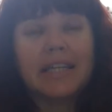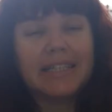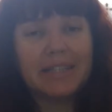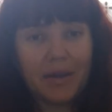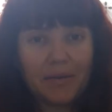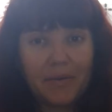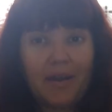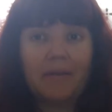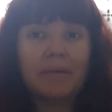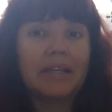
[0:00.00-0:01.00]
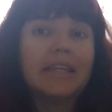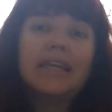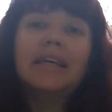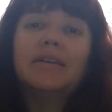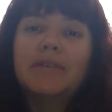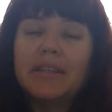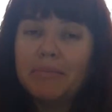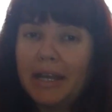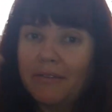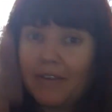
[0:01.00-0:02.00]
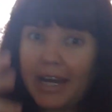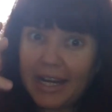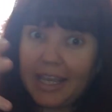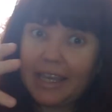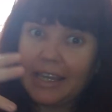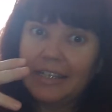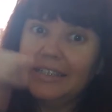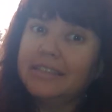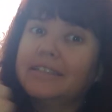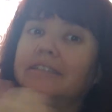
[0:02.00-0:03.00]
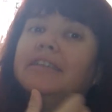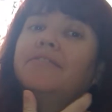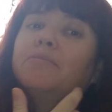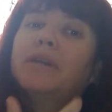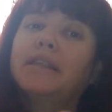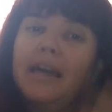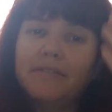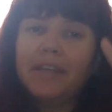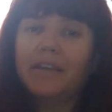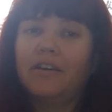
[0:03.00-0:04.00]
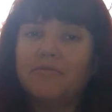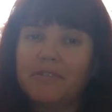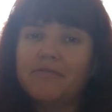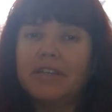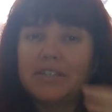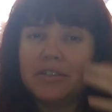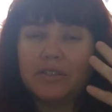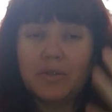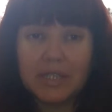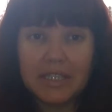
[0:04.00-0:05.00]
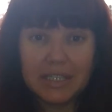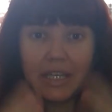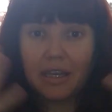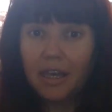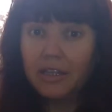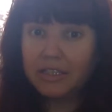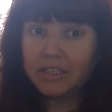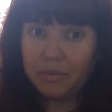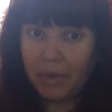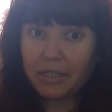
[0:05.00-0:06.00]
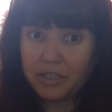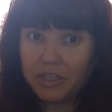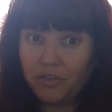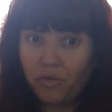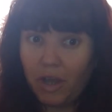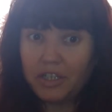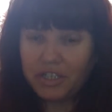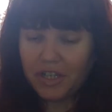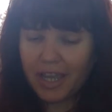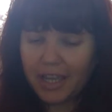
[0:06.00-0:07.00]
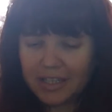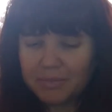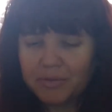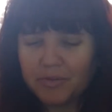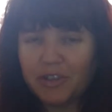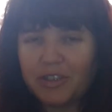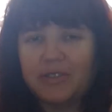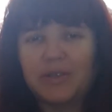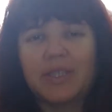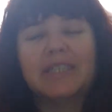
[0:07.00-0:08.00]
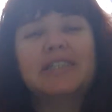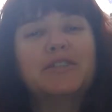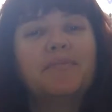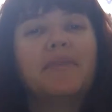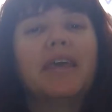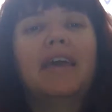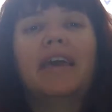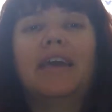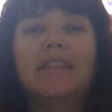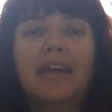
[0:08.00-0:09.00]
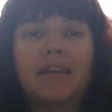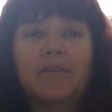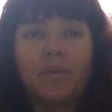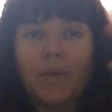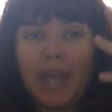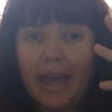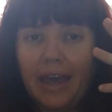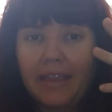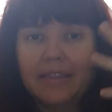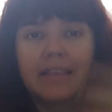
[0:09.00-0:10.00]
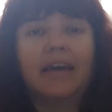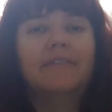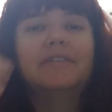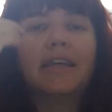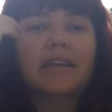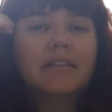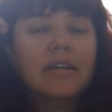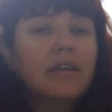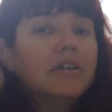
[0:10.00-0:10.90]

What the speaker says: So I'm going to lead it with my right hand, leaving my left hand off my face so that you can see. So you make sure you've washed your hands before you do this. And then we add the left hand.